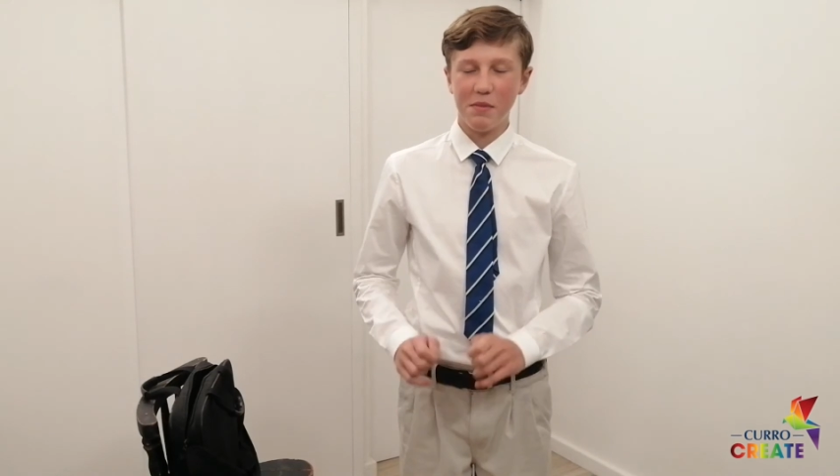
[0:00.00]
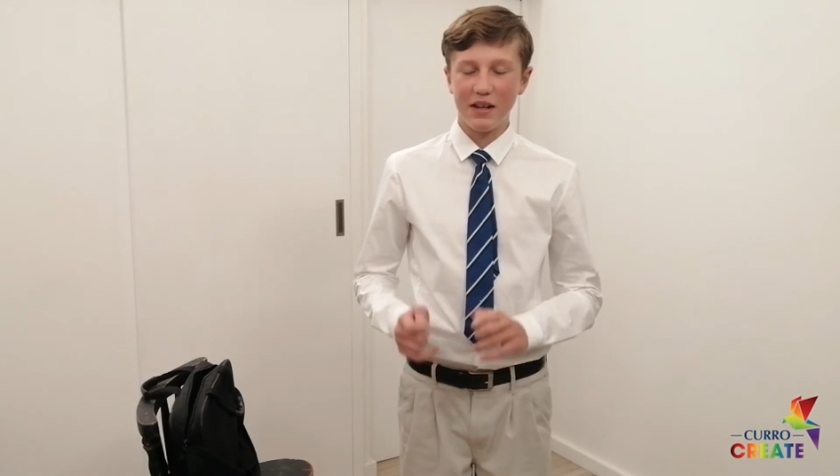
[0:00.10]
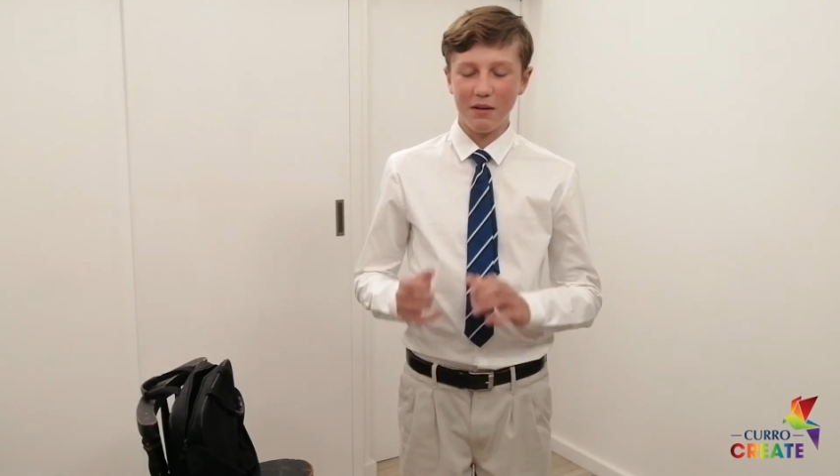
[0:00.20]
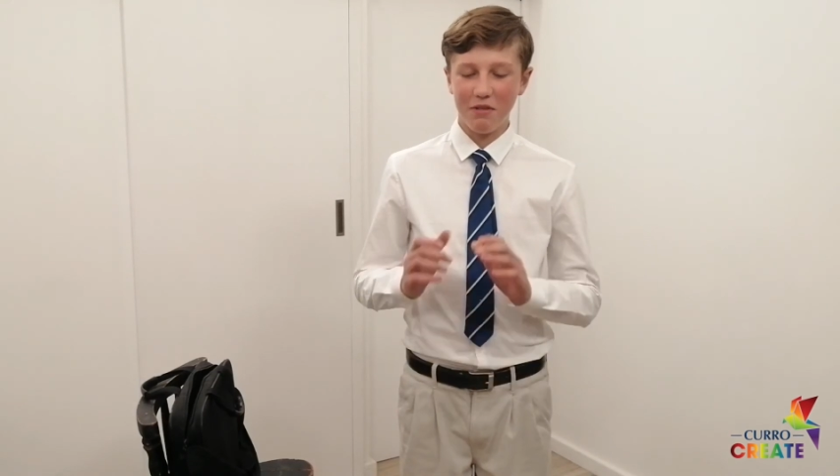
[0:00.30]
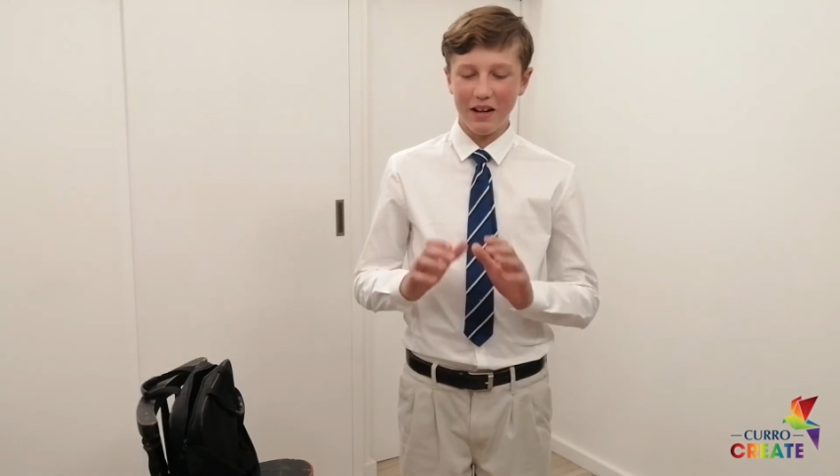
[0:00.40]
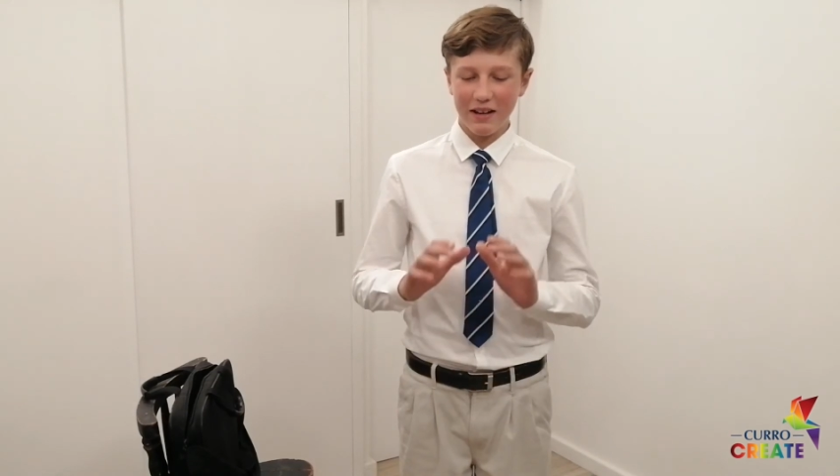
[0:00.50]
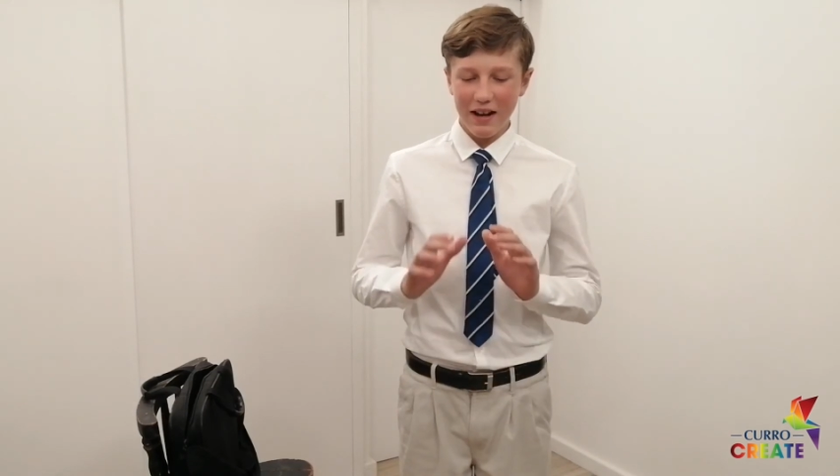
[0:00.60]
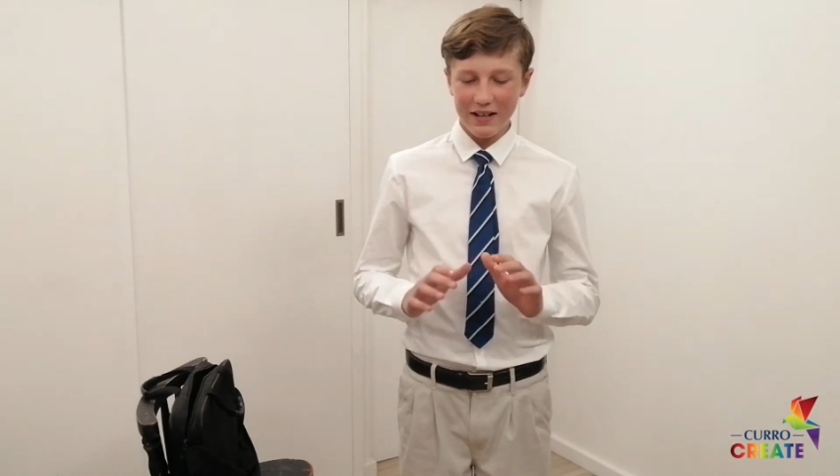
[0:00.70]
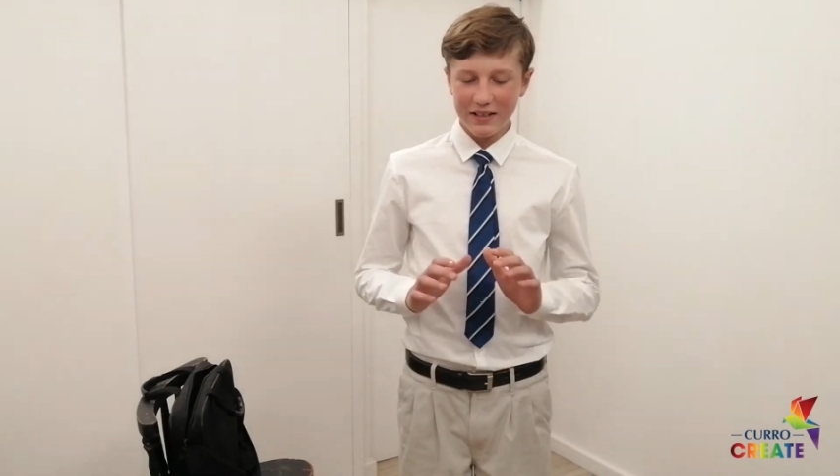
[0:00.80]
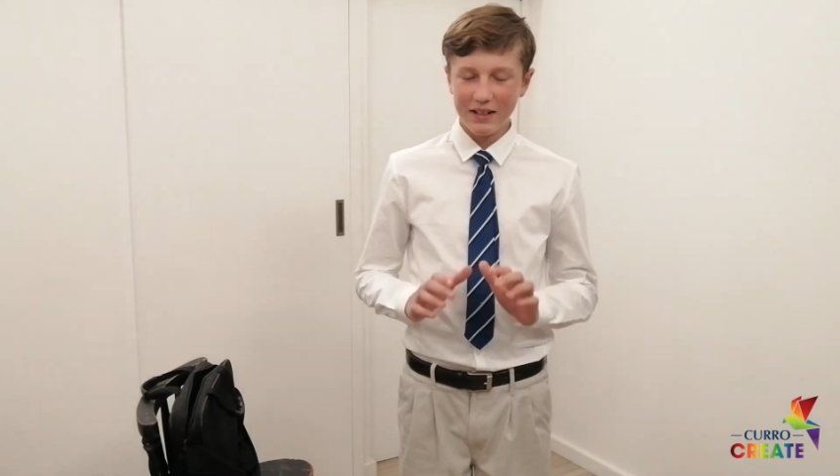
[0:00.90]
making me a
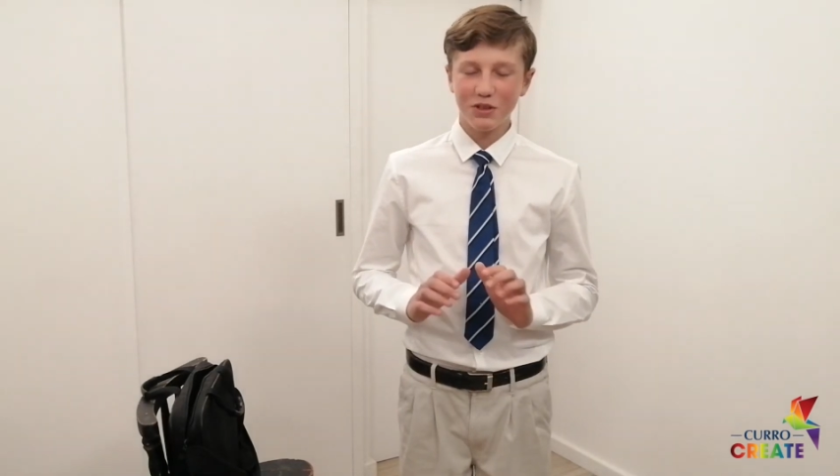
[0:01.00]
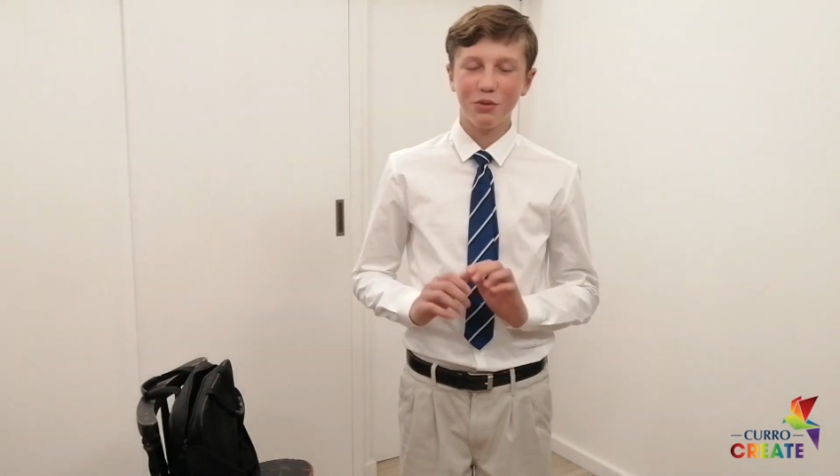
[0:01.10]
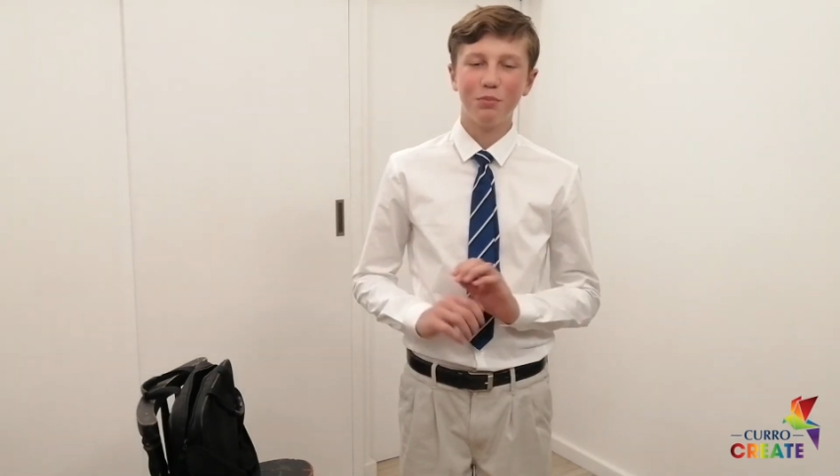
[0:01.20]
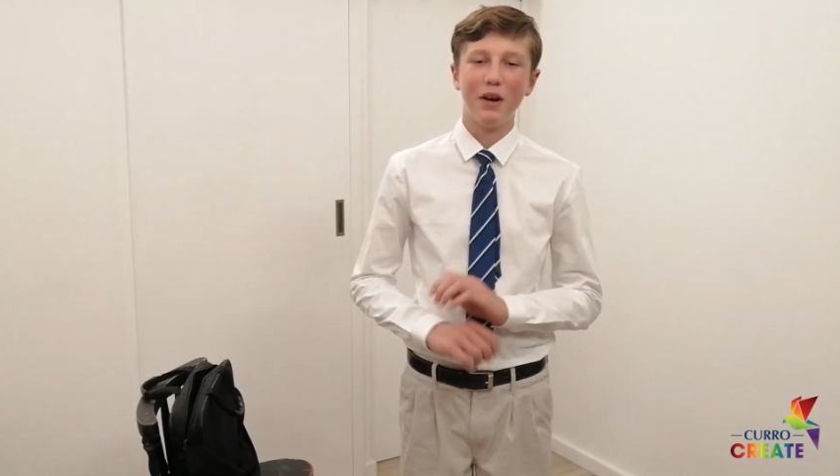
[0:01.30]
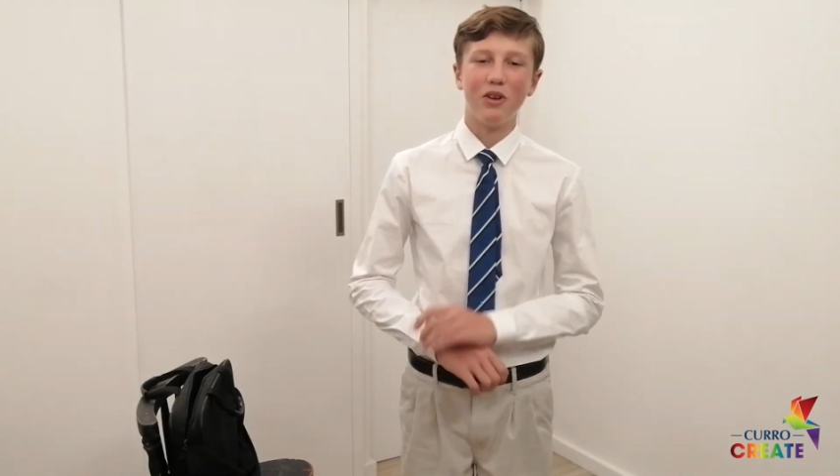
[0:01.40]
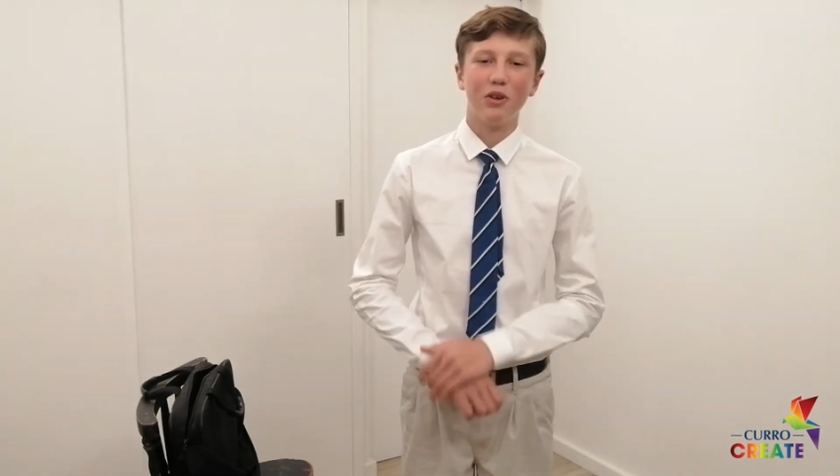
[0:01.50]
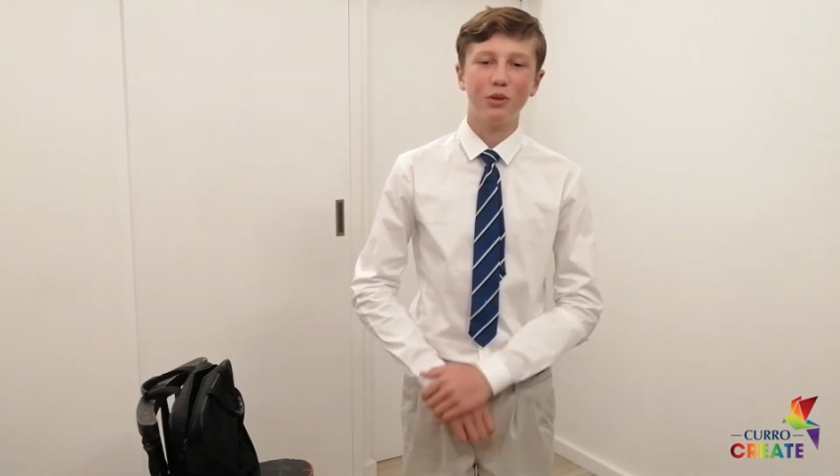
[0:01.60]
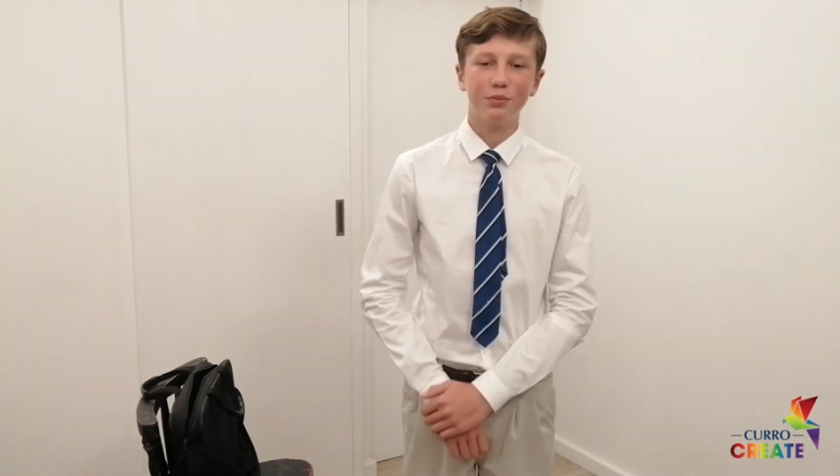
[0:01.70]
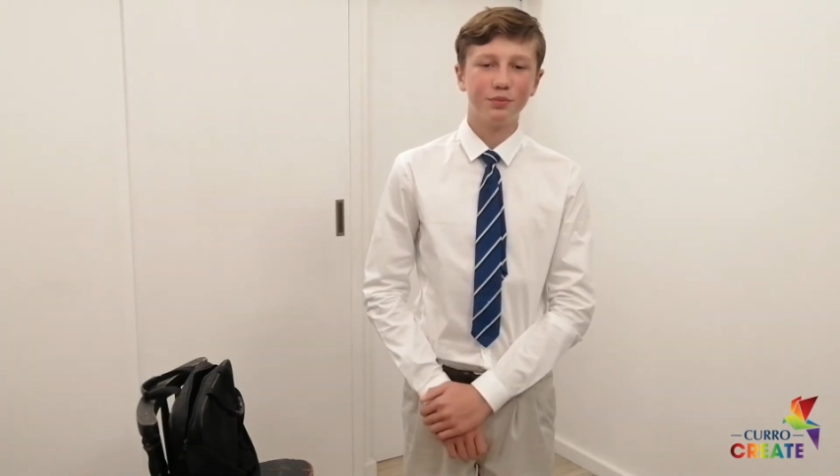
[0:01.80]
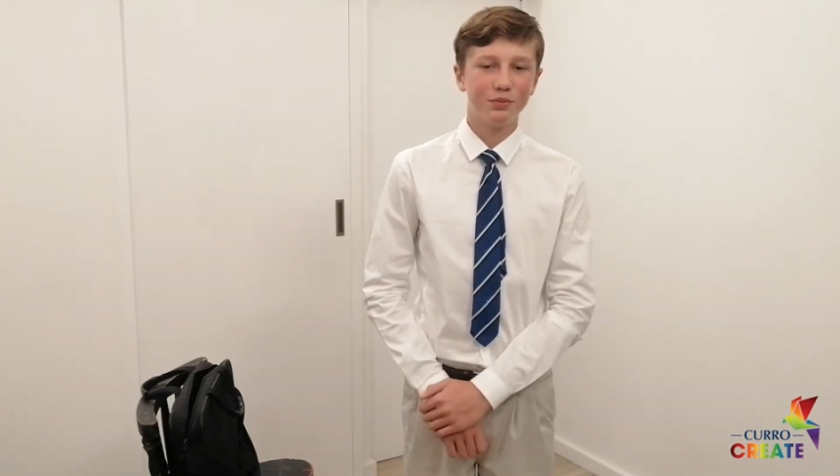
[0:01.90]
nice little
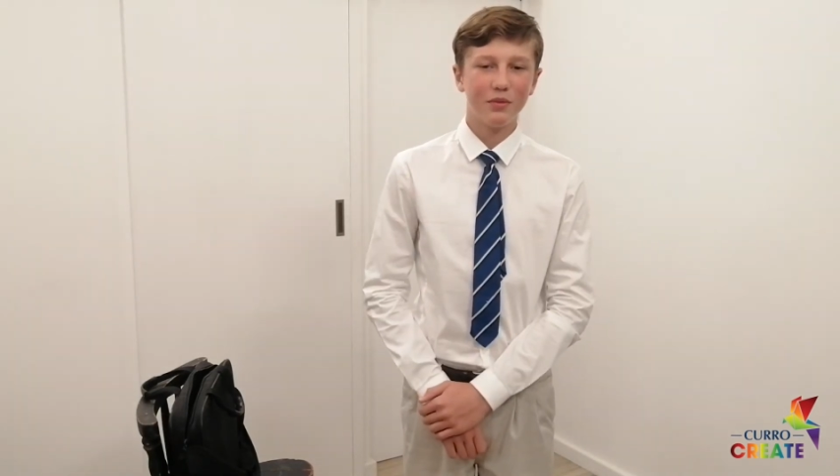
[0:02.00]
bundle.